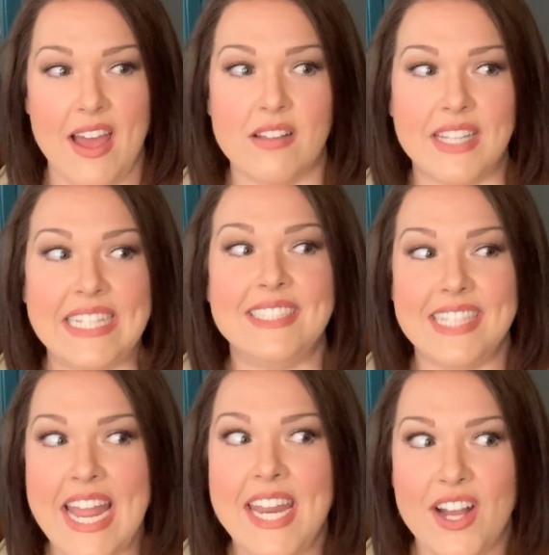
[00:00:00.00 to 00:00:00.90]
Like
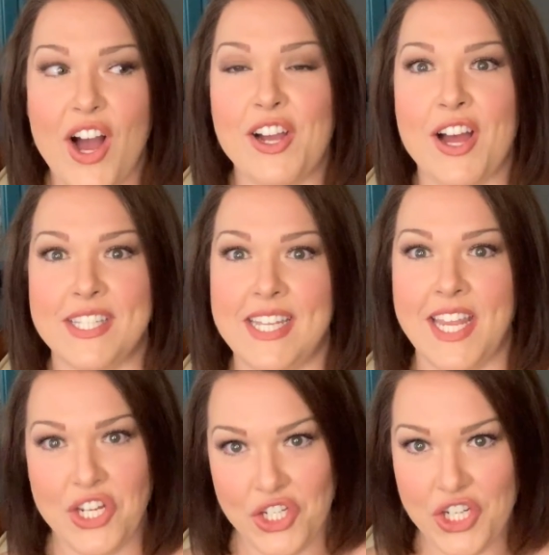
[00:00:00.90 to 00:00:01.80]
Lady Gaga
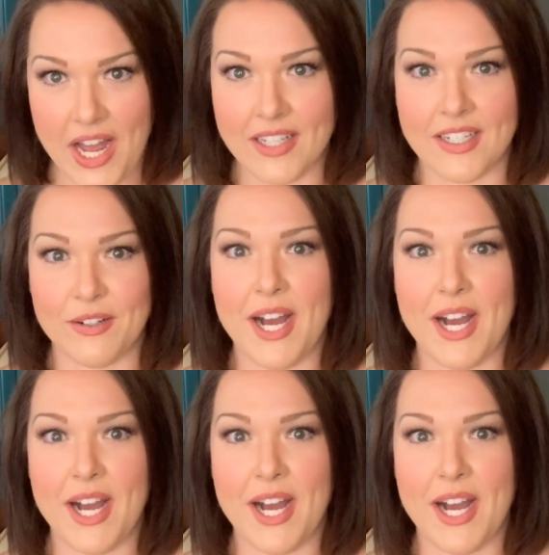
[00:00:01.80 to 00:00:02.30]
singing Shallow